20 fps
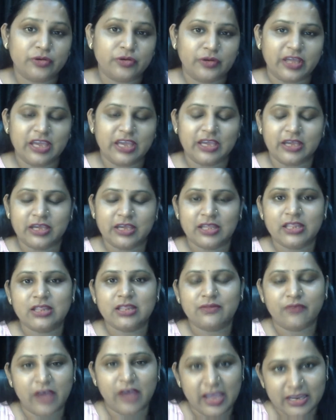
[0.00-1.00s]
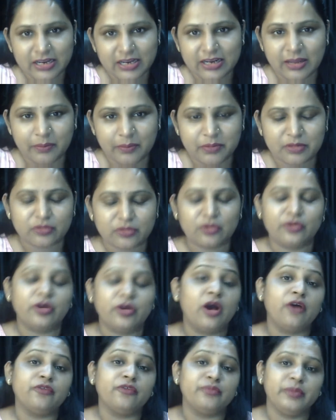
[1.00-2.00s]
Today is final episode
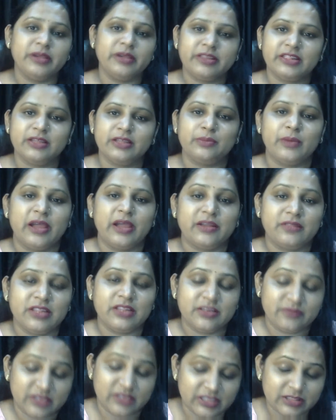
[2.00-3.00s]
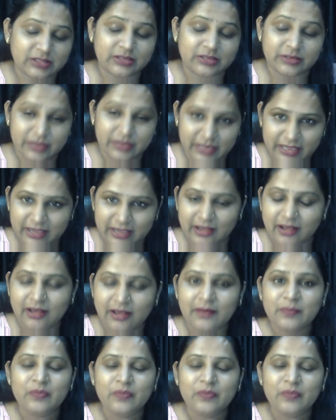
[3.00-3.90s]
of Bits and Bytes with Neha,